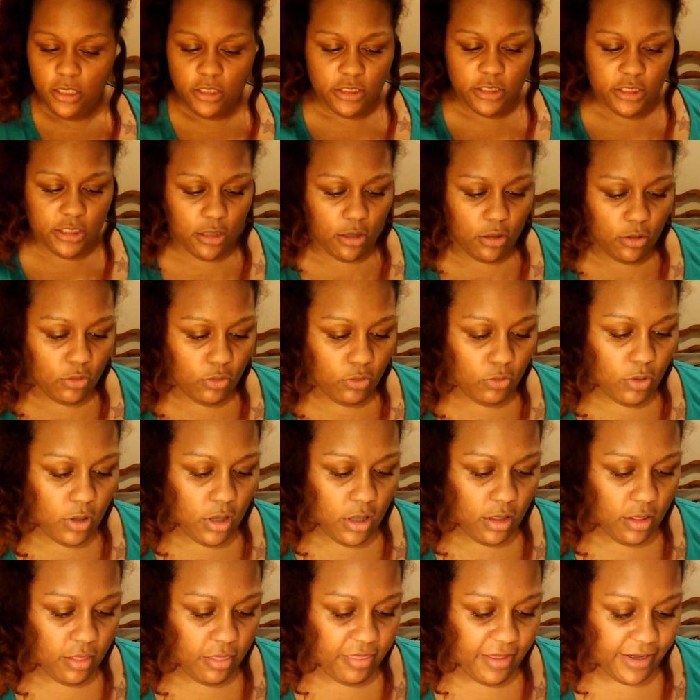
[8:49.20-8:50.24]
So
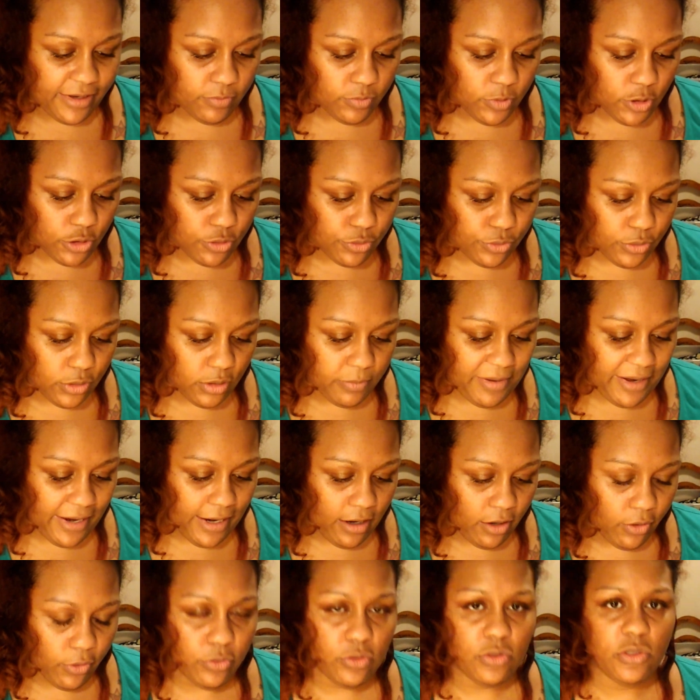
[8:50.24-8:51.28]
that one grew
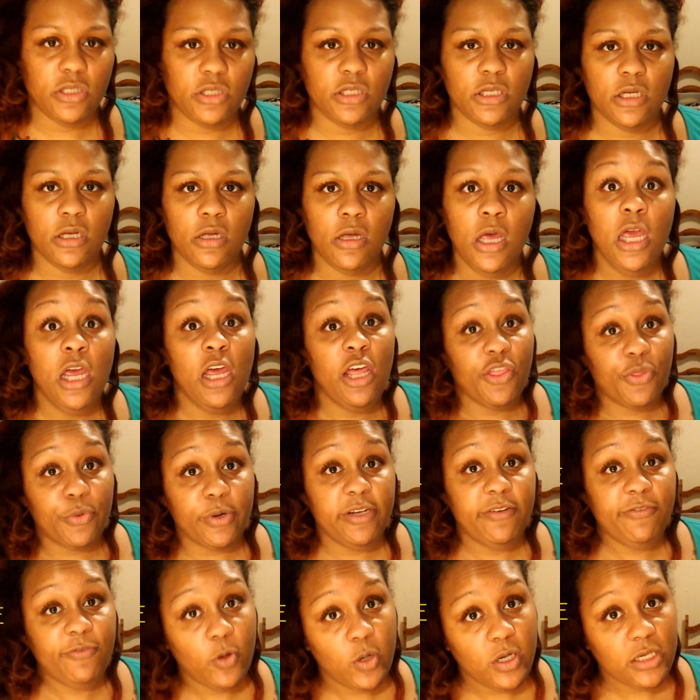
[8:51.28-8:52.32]
about
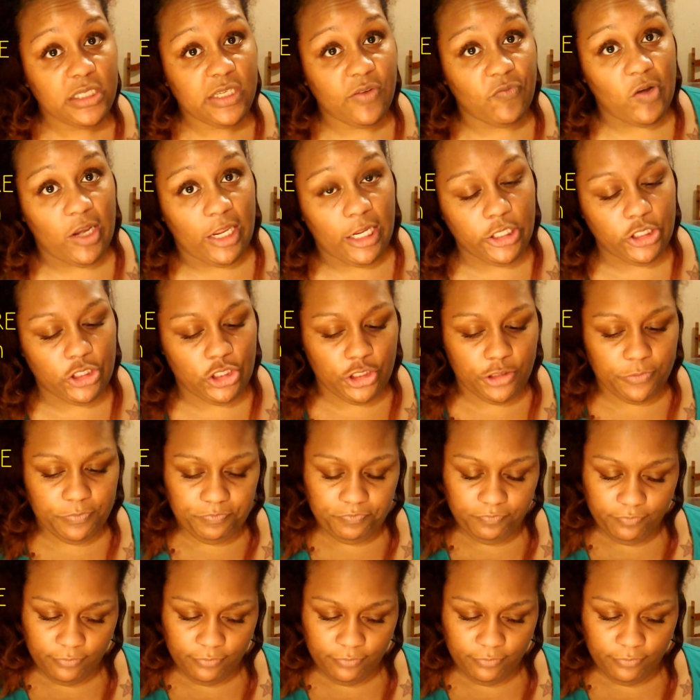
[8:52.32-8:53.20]
3/4 of an inch.